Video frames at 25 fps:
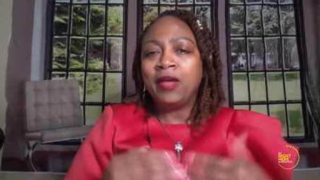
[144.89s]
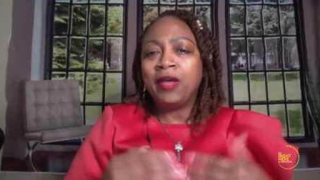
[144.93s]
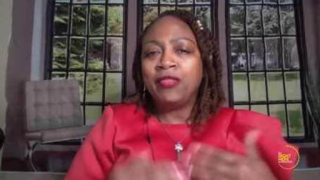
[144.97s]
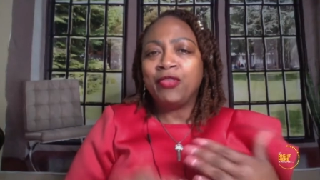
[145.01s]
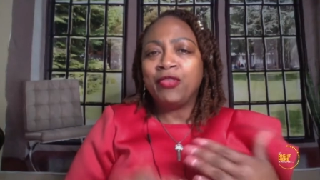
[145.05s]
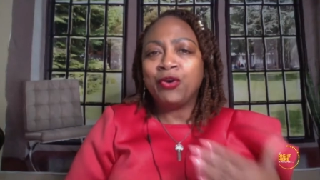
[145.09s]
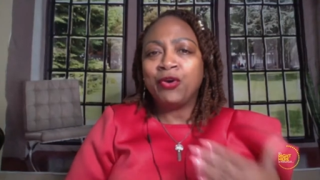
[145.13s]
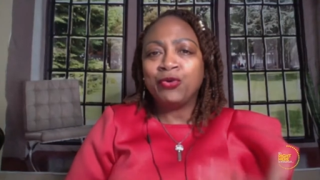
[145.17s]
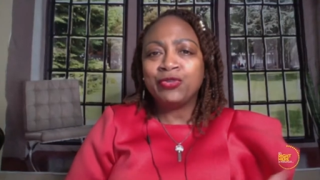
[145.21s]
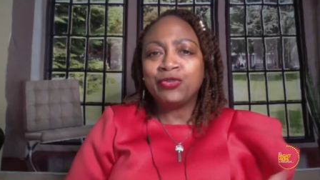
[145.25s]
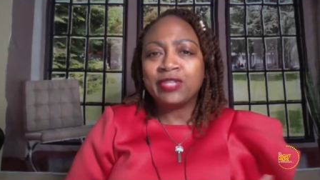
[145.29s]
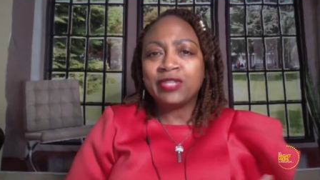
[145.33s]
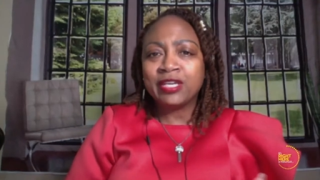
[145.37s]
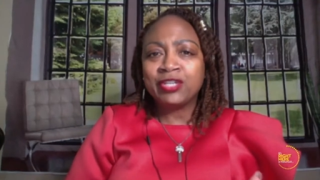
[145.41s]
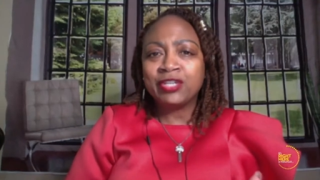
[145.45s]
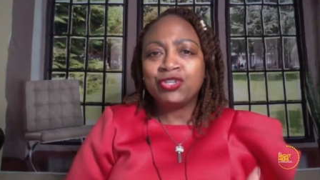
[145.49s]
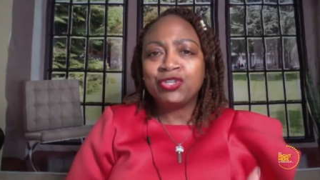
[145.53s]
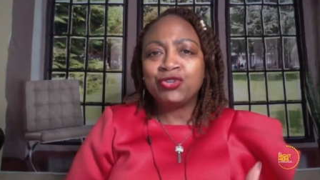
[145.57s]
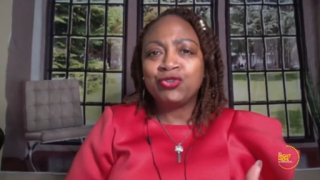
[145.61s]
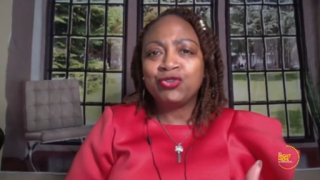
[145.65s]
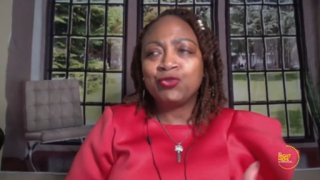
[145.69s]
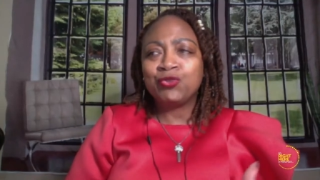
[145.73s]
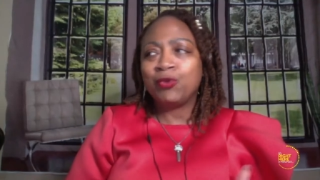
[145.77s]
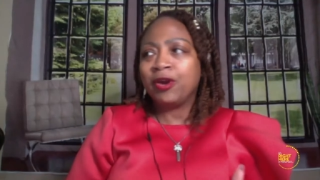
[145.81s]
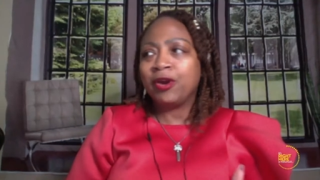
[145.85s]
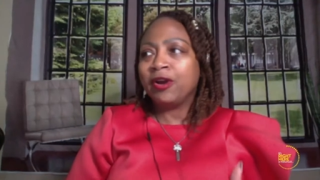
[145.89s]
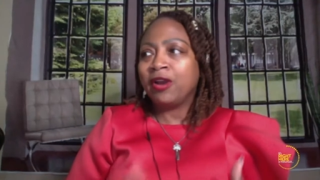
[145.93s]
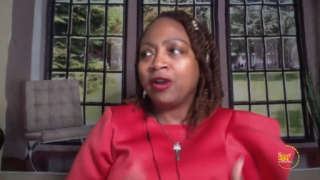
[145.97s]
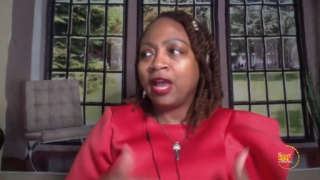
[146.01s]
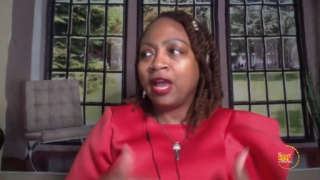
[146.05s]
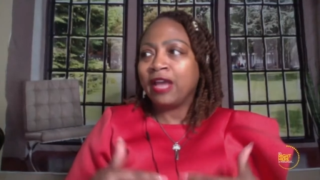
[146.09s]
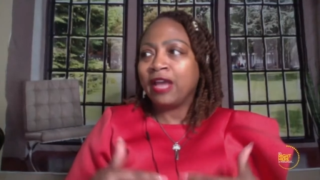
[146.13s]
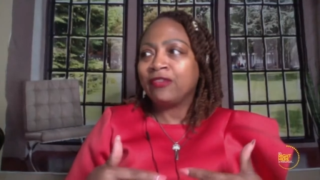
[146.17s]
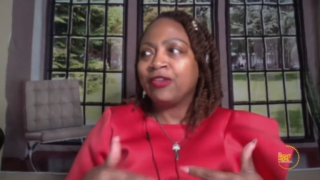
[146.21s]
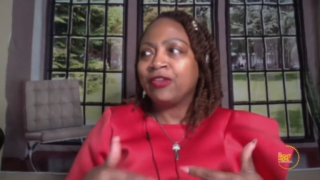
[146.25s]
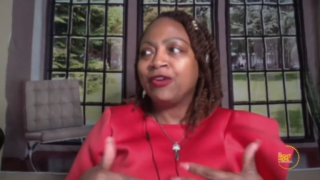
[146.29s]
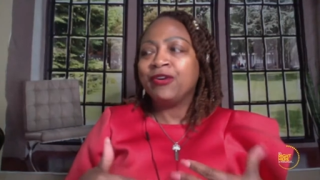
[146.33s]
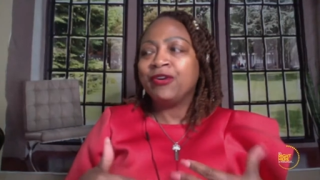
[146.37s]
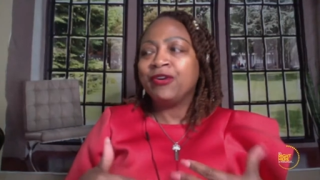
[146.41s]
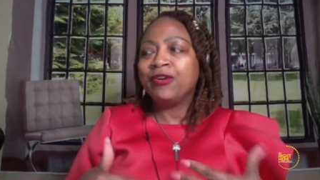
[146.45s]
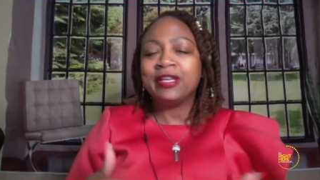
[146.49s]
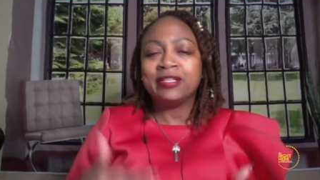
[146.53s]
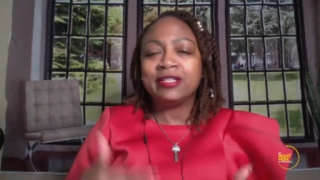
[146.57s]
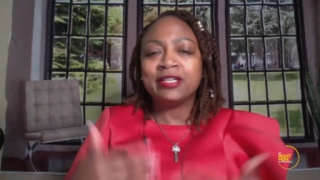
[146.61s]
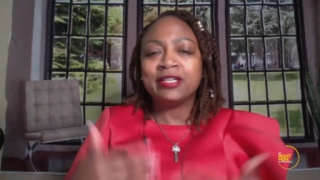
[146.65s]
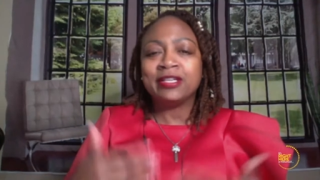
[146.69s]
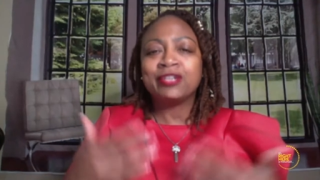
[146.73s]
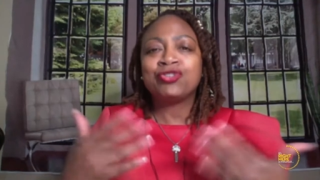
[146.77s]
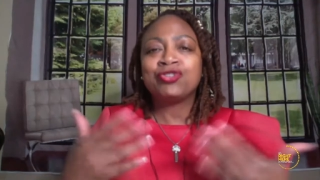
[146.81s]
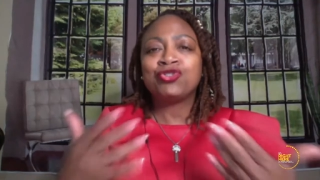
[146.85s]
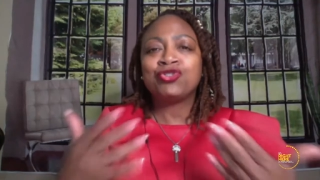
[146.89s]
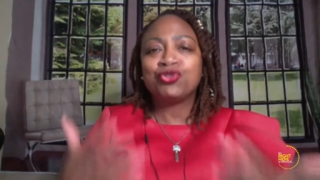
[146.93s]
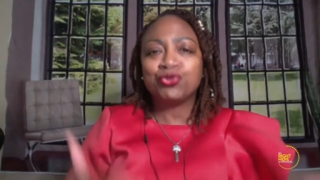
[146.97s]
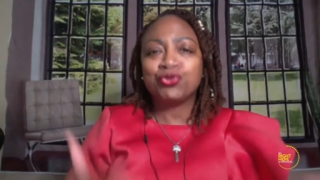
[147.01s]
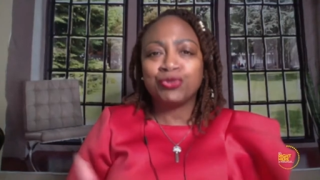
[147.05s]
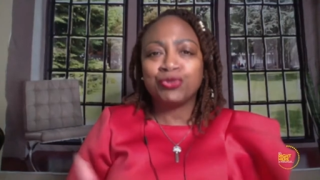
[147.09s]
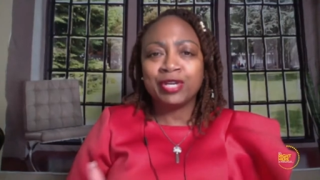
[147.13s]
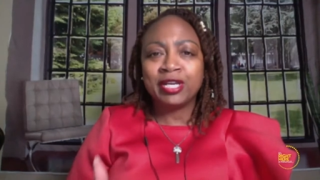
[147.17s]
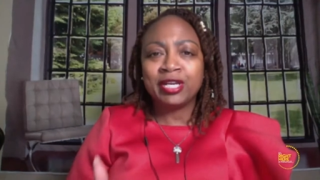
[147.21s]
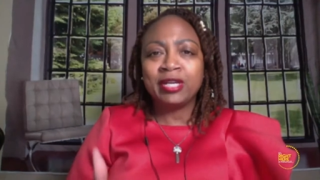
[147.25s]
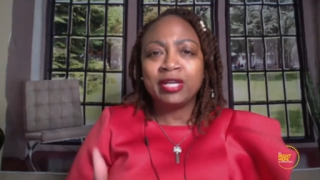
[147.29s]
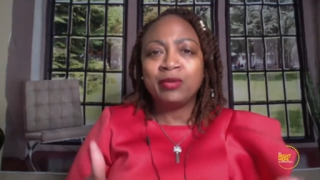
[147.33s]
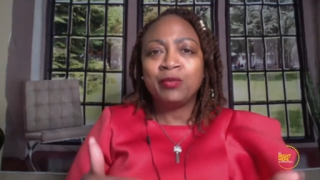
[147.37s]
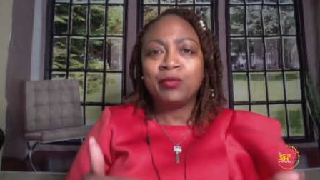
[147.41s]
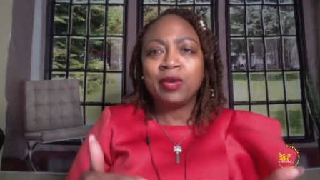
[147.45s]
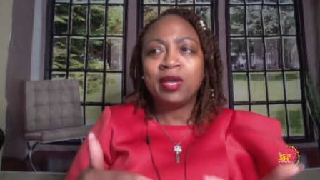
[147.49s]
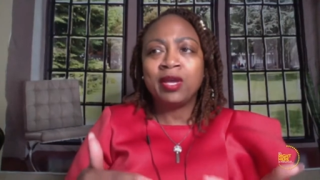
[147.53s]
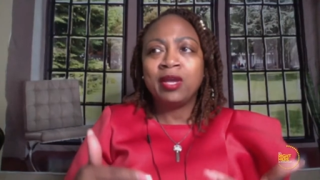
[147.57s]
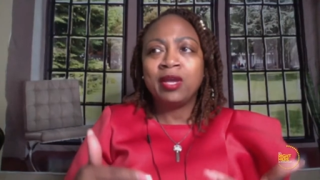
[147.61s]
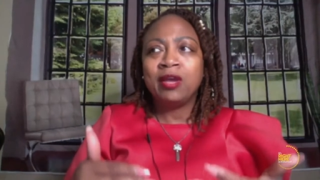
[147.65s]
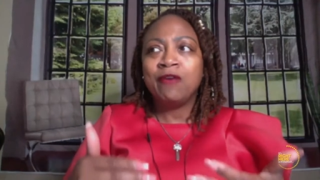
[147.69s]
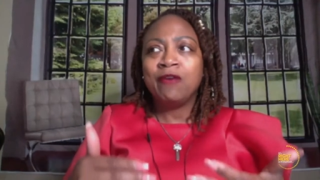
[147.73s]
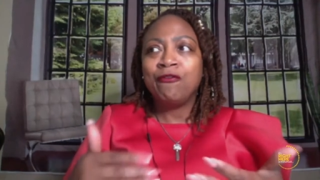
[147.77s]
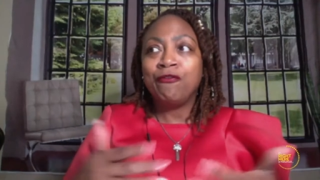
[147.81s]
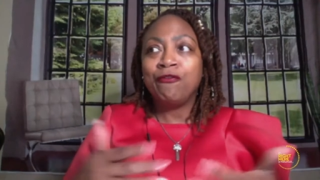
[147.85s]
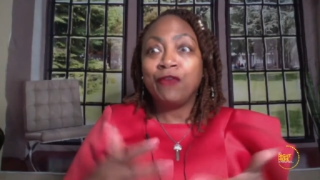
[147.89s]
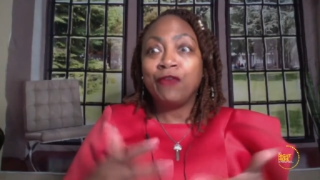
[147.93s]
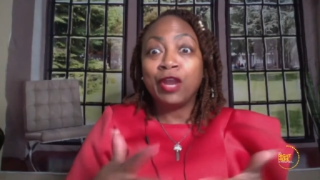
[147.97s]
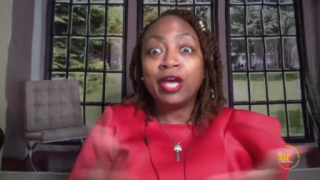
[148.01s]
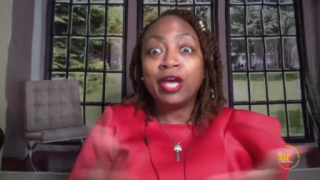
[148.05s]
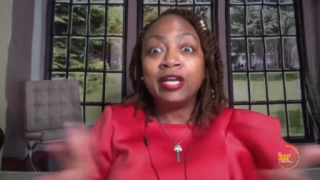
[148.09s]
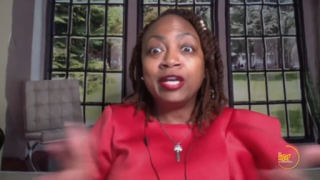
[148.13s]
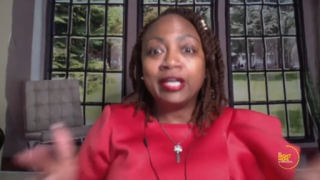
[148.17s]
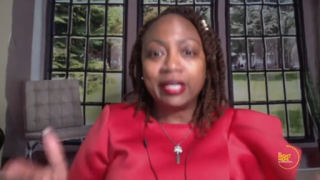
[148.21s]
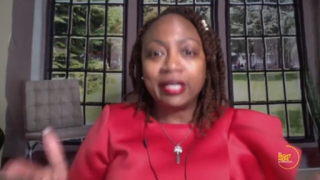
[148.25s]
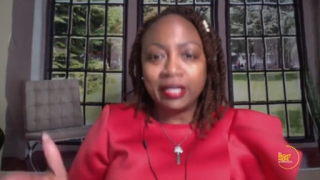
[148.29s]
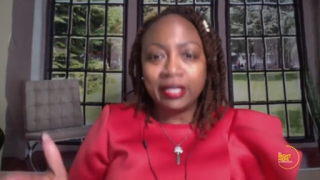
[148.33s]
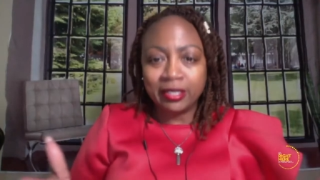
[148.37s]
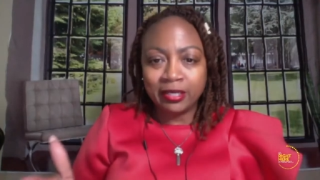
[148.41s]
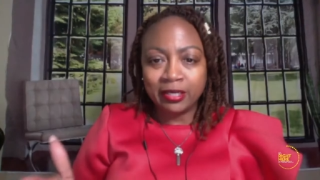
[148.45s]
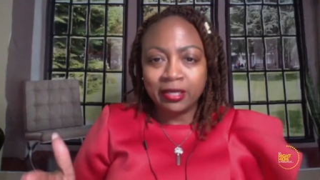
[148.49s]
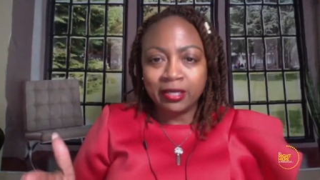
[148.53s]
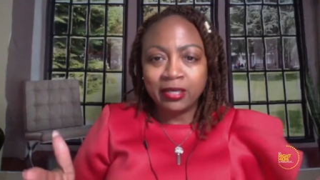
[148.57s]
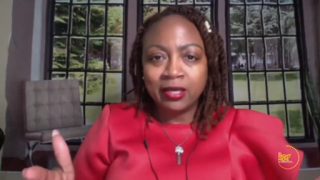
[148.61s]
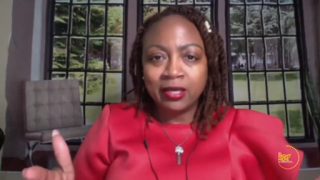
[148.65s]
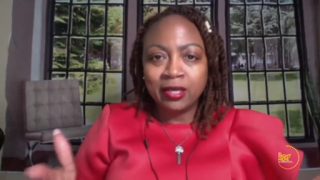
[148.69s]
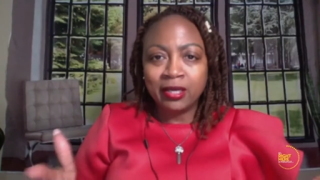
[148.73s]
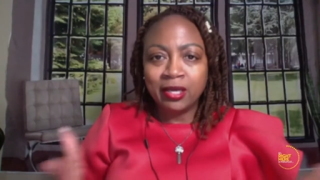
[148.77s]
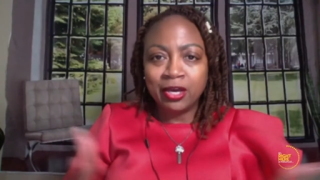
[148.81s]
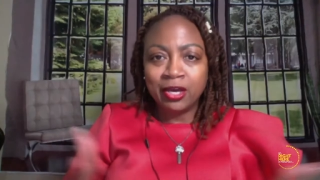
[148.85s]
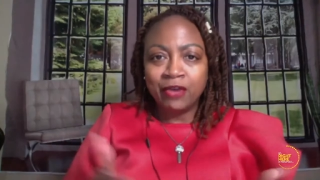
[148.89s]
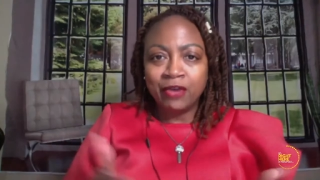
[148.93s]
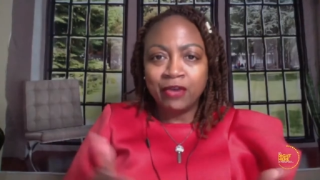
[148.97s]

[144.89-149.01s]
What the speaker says: Those issues where like there is extreme flooding of